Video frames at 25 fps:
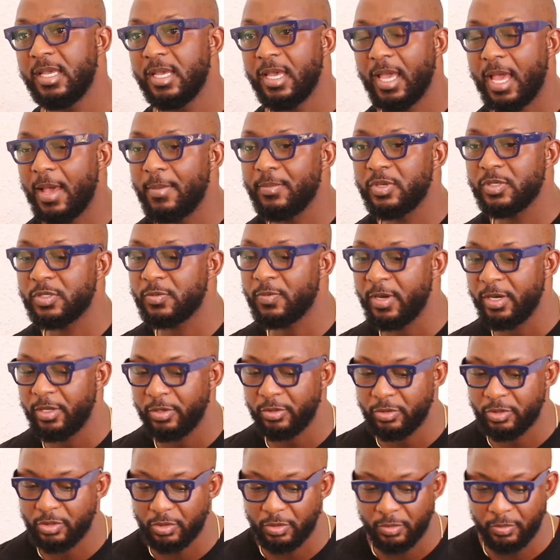campus
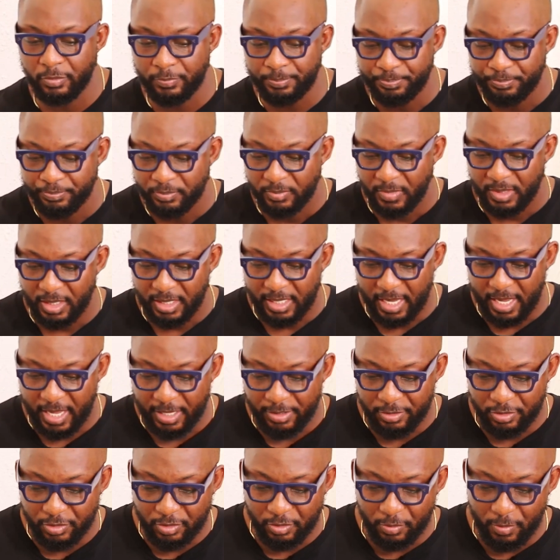radio show.
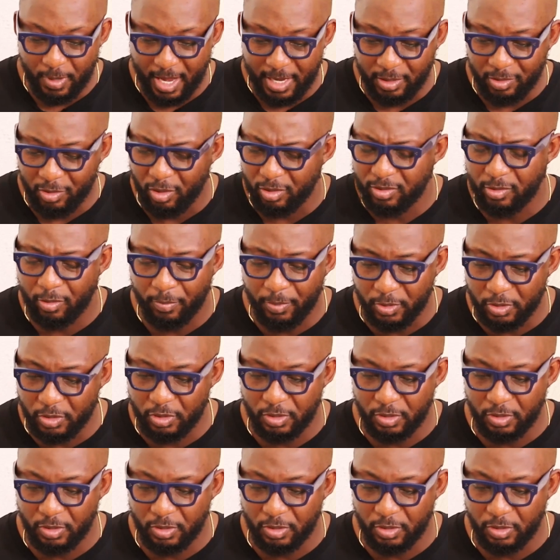And so I got the